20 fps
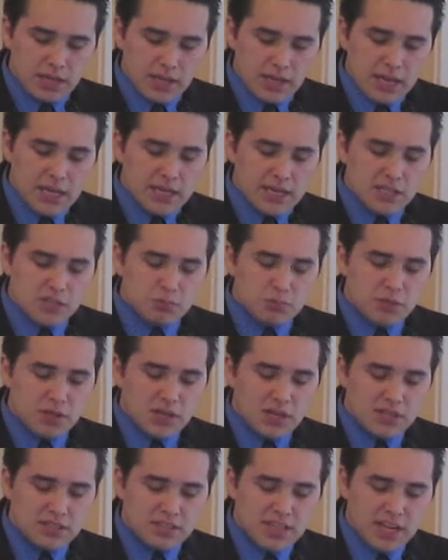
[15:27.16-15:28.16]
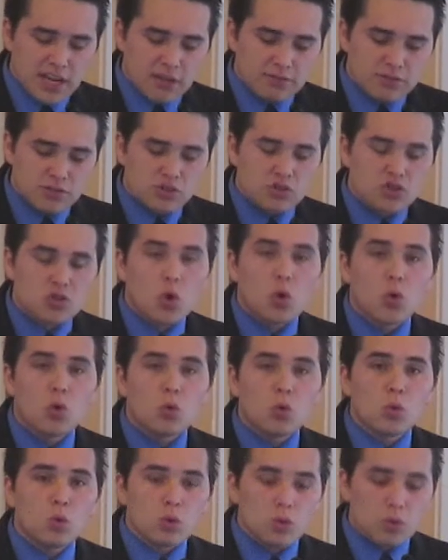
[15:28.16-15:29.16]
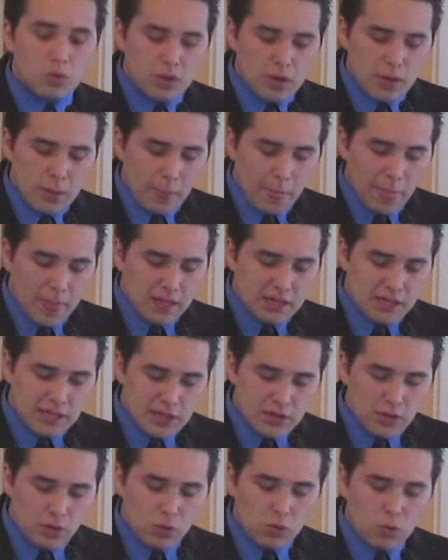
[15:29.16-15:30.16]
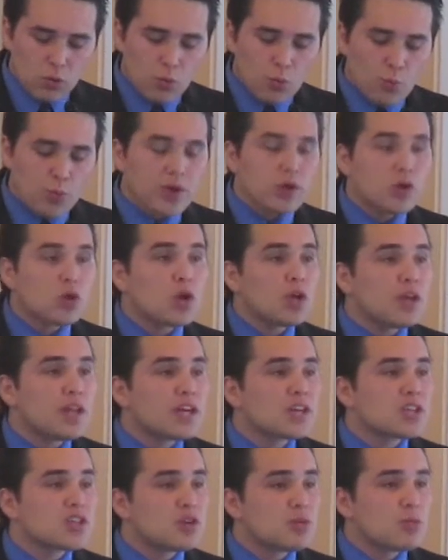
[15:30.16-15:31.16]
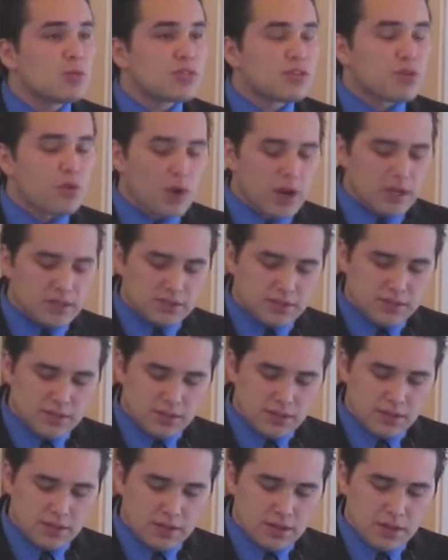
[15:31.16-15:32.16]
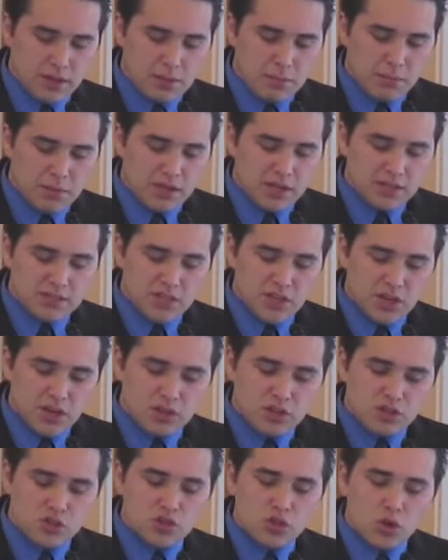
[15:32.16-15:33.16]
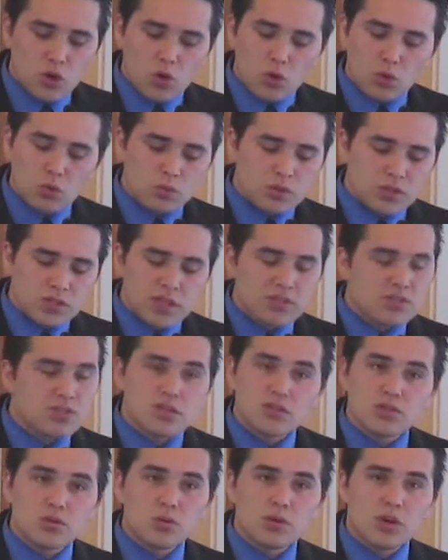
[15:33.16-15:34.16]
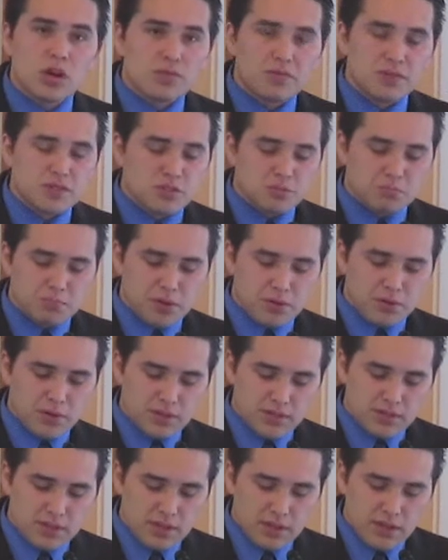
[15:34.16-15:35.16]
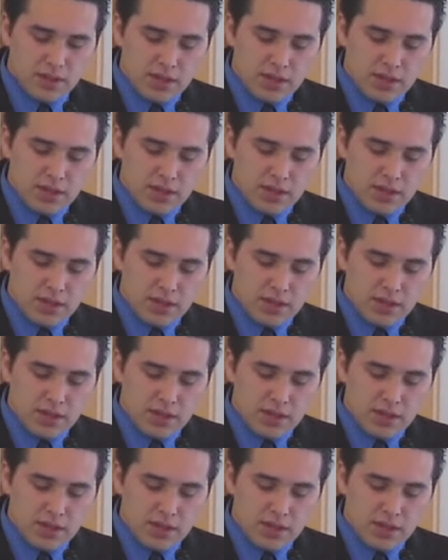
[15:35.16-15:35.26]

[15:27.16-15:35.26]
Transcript: It is because they have so little real connection with Christ, because they are so destitute of His Spirit.